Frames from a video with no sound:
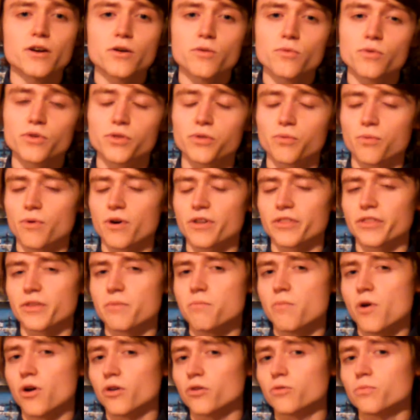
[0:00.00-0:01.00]
with what the
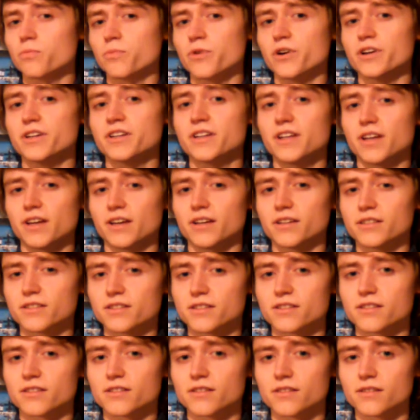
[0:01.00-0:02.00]
model
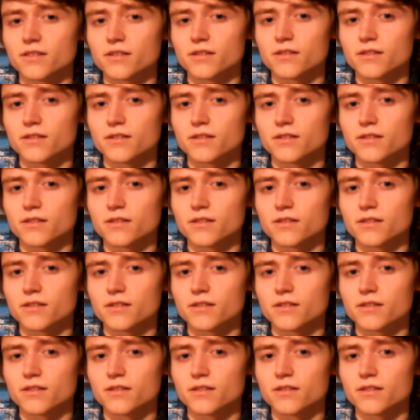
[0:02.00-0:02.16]
predicts.